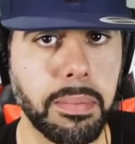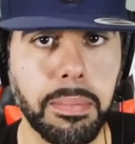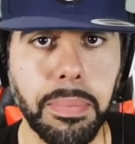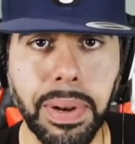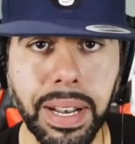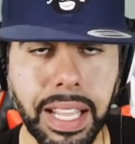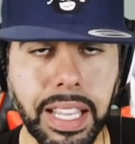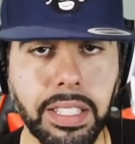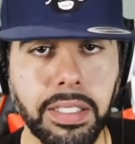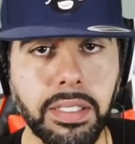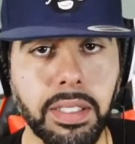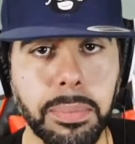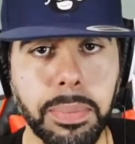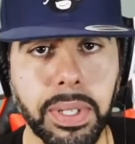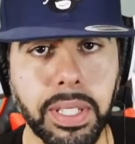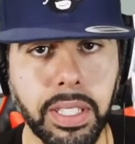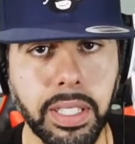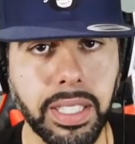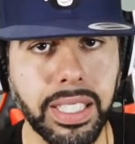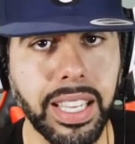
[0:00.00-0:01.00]
place to
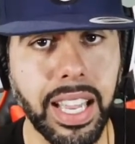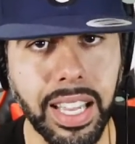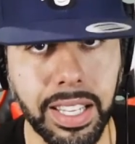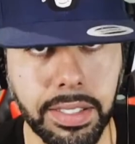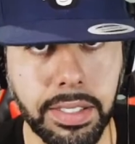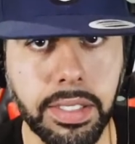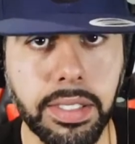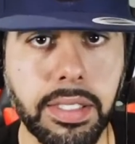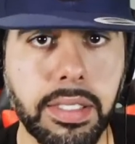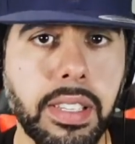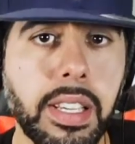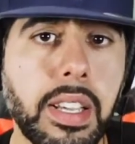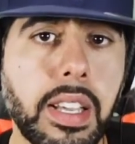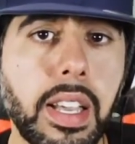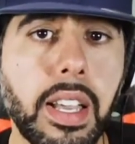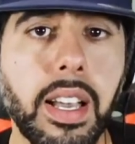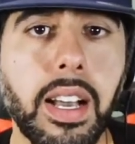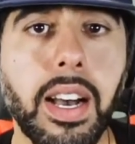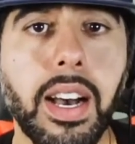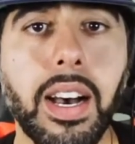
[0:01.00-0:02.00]
put guests.
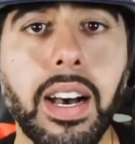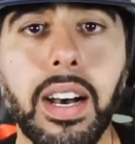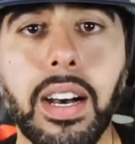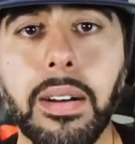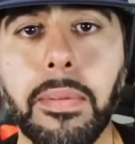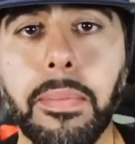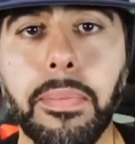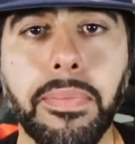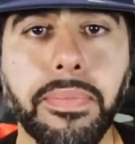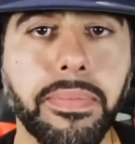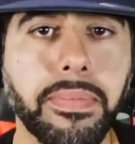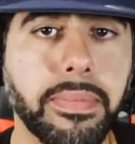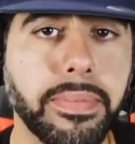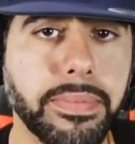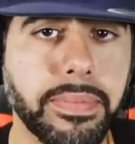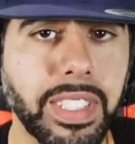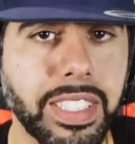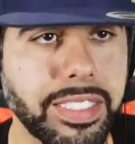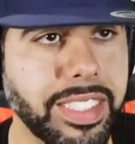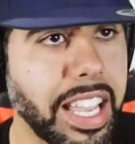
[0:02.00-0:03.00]

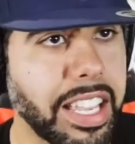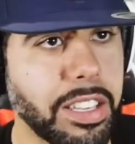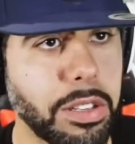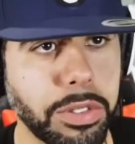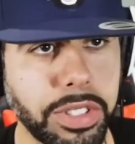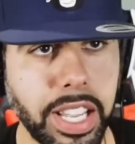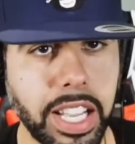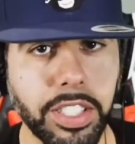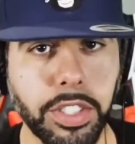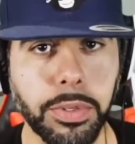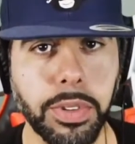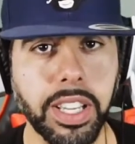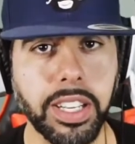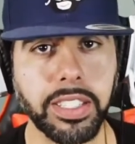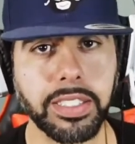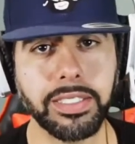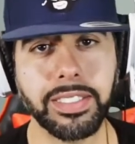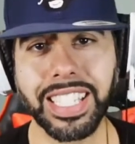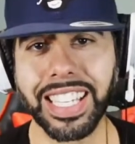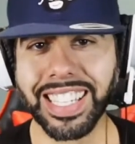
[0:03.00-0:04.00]
Thank you, Saturated.